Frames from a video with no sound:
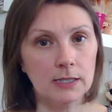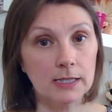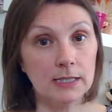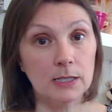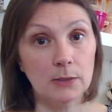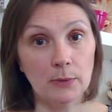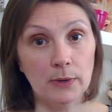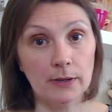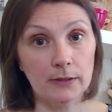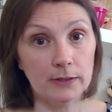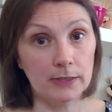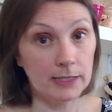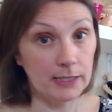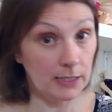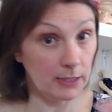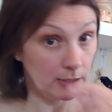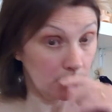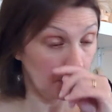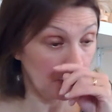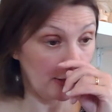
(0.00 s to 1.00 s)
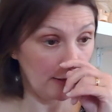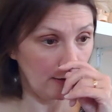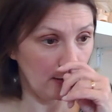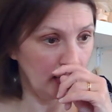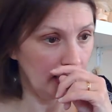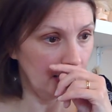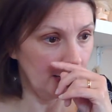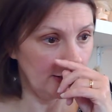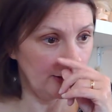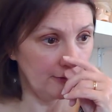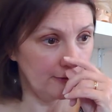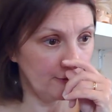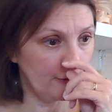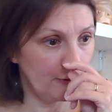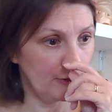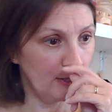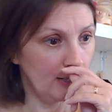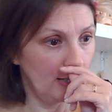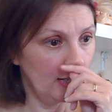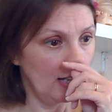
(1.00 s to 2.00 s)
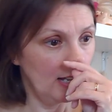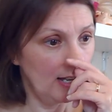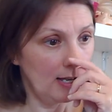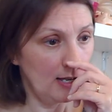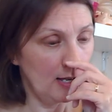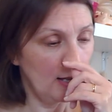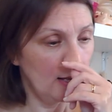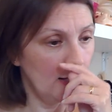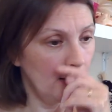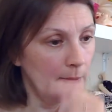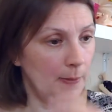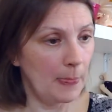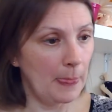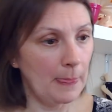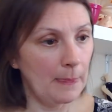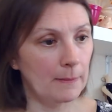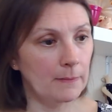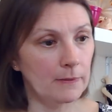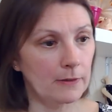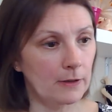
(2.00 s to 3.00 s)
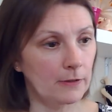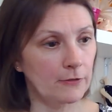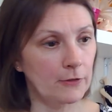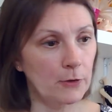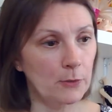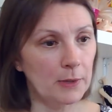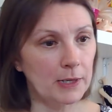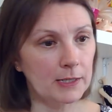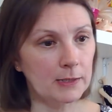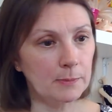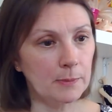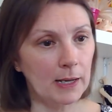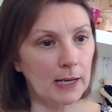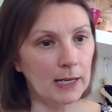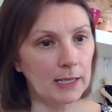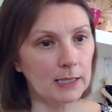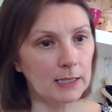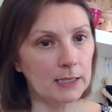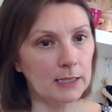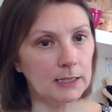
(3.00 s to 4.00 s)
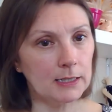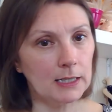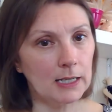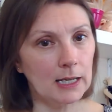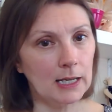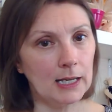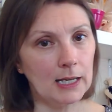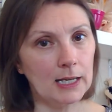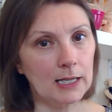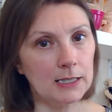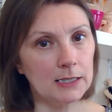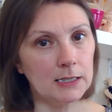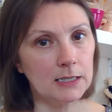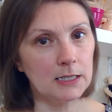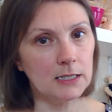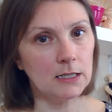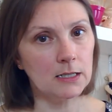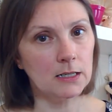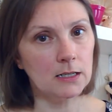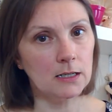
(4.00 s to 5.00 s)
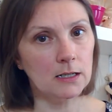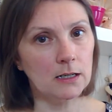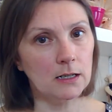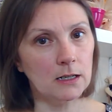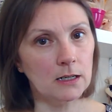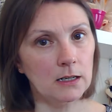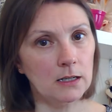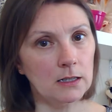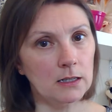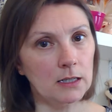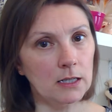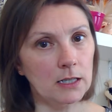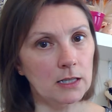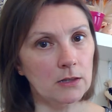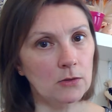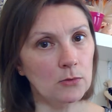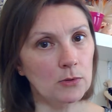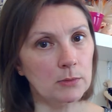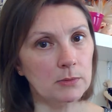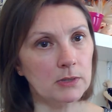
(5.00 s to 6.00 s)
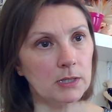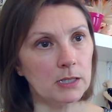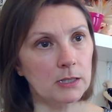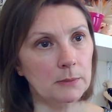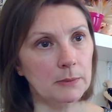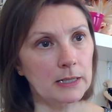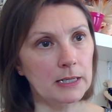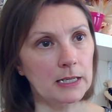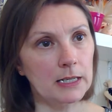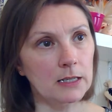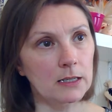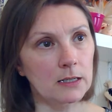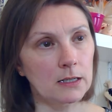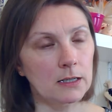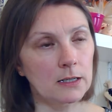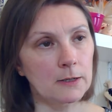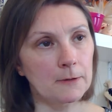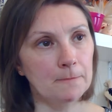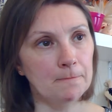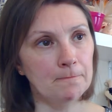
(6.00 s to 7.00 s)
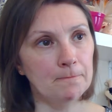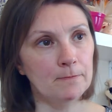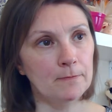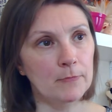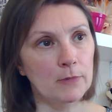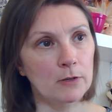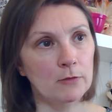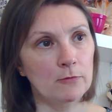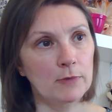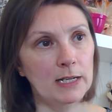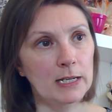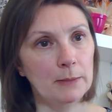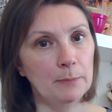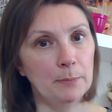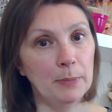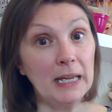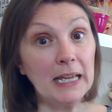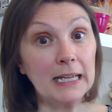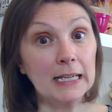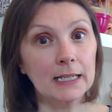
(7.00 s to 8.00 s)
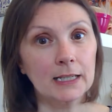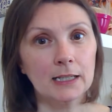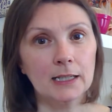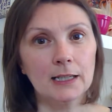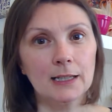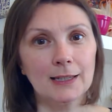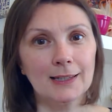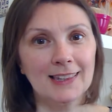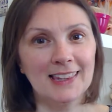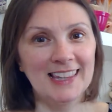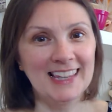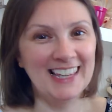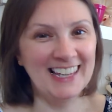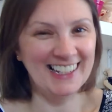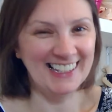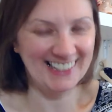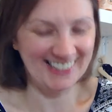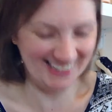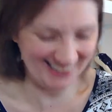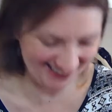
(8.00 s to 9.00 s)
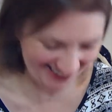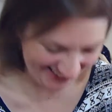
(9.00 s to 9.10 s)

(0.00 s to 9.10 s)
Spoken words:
city near to where I live, a few weeks back, and I thought it was going to be a really big thing,